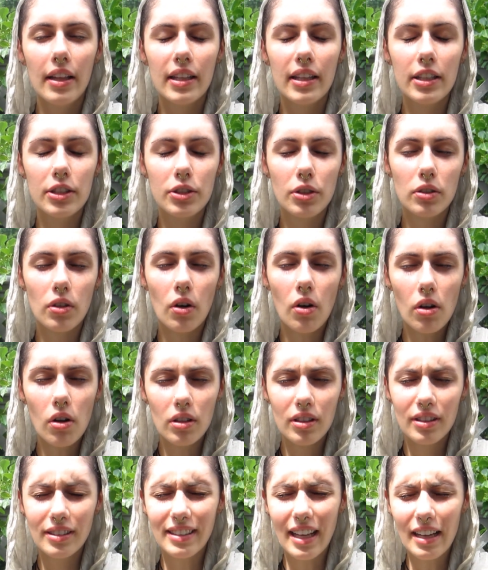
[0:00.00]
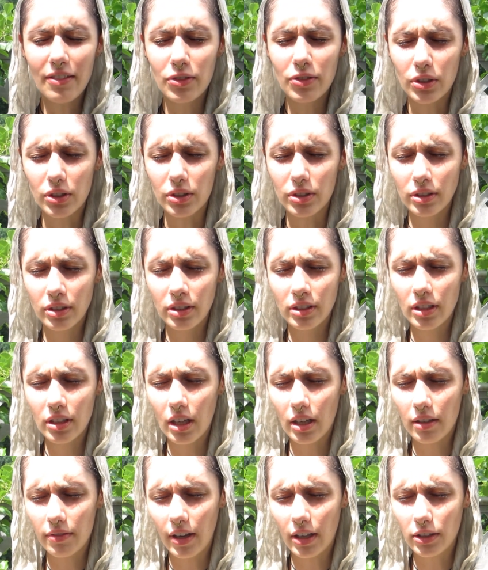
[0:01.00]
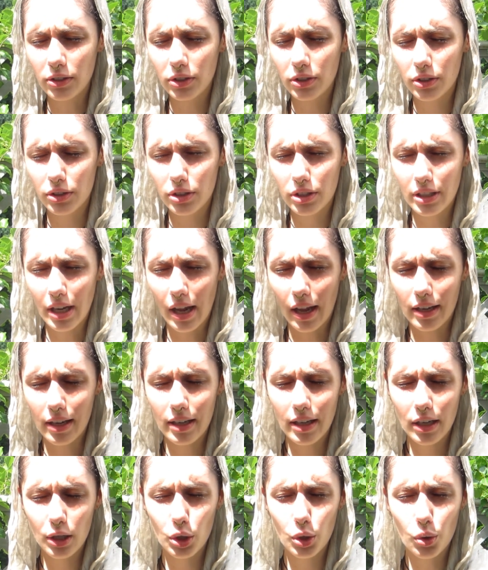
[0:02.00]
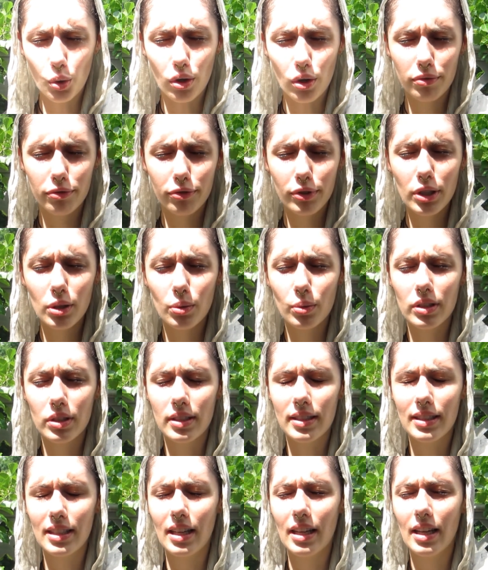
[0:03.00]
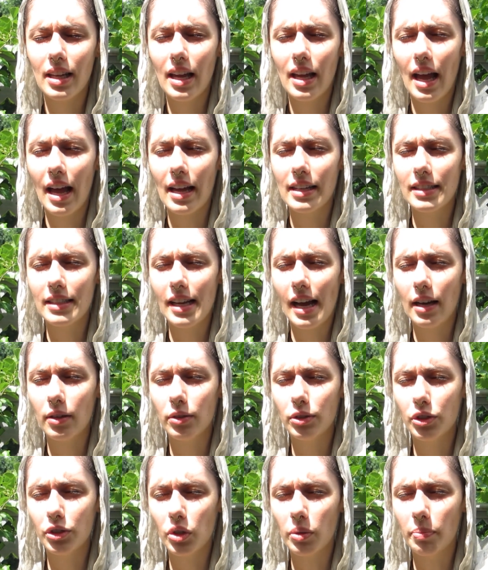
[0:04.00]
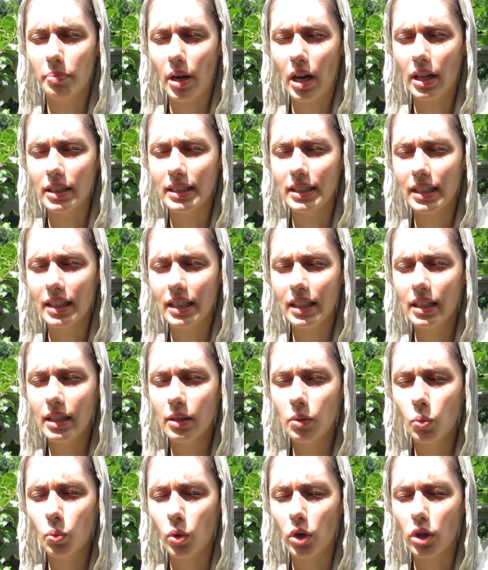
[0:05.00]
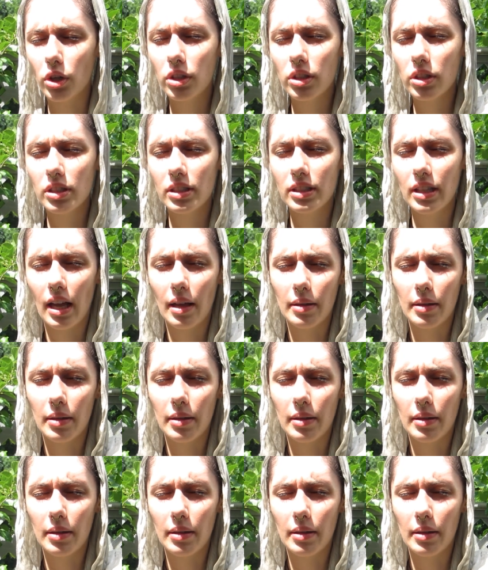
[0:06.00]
These are all levels of understanding your frequency and how your body works,